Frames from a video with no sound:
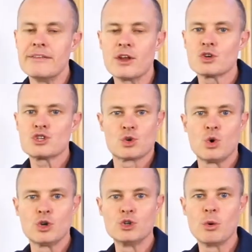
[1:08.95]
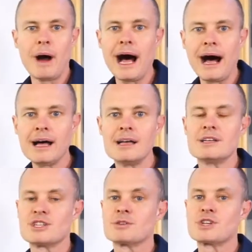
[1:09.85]
They're not sure who you are,
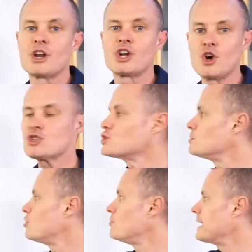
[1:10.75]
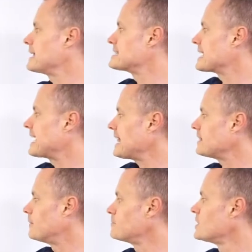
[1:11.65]
so it's going to cost you more money to get
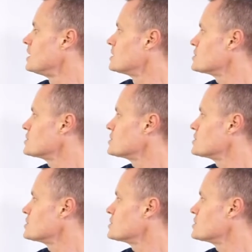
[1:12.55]
them to